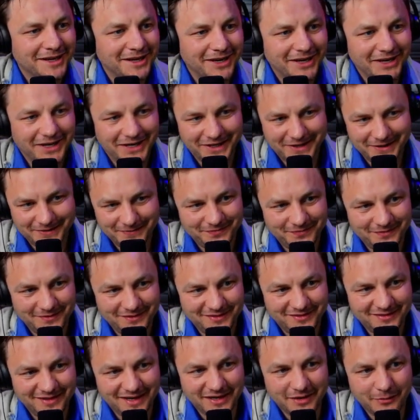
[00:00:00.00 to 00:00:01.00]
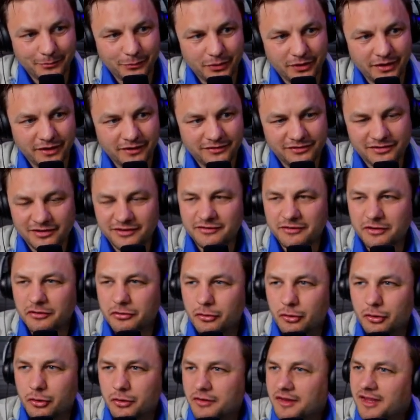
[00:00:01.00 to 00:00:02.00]
2nd place,
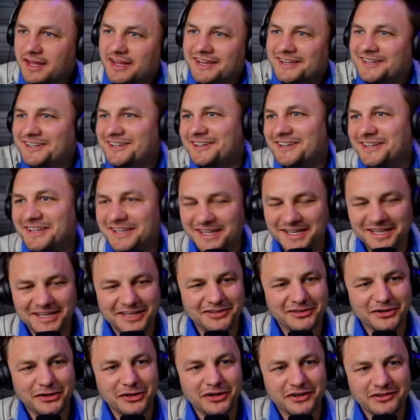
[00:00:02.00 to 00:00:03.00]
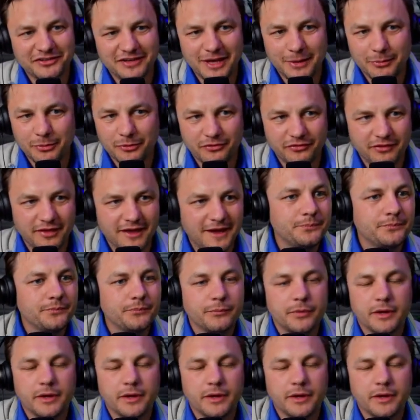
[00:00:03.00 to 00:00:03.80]
63rd. Like, he's a good example of that.